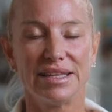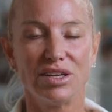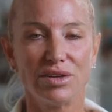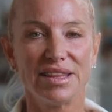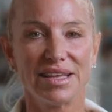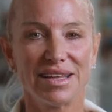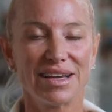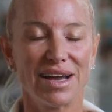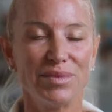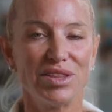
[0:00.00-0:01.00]
the only thing that
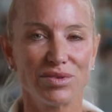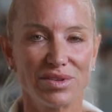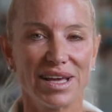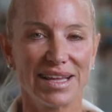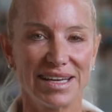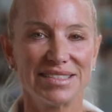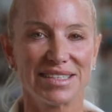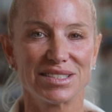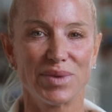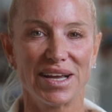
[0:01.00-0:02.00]
got me through that last
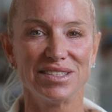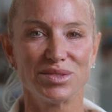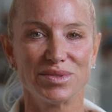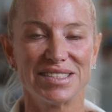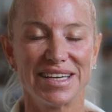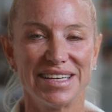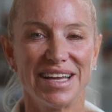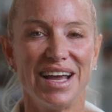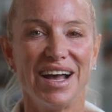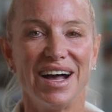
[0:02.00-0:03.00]
6 miles was saying,
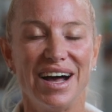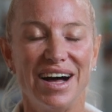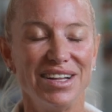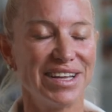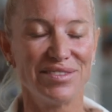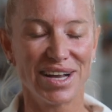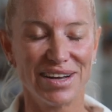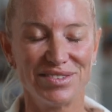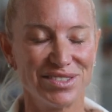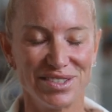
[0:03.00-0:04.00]
I'll never
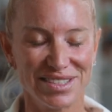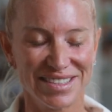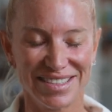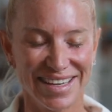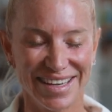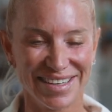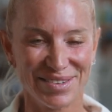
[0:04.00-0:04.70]
have to do this again.